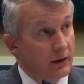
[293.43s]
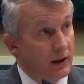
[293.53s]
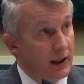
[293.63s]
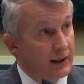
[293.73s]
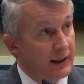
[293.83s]

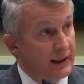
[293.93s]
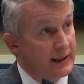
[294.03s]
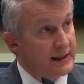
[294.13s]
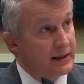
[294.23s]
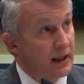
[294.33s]
lock that
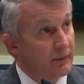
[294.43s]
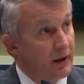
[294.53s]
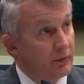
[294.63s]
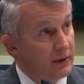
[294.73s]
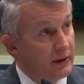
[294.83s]
in the
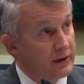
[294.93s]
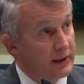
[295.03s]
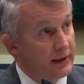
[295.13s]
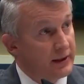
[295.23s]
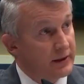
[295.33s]
stockpile with those
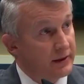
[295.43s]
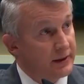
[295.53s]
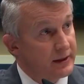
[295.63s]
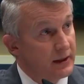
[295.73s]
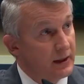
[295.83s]

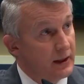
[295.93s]
conditions.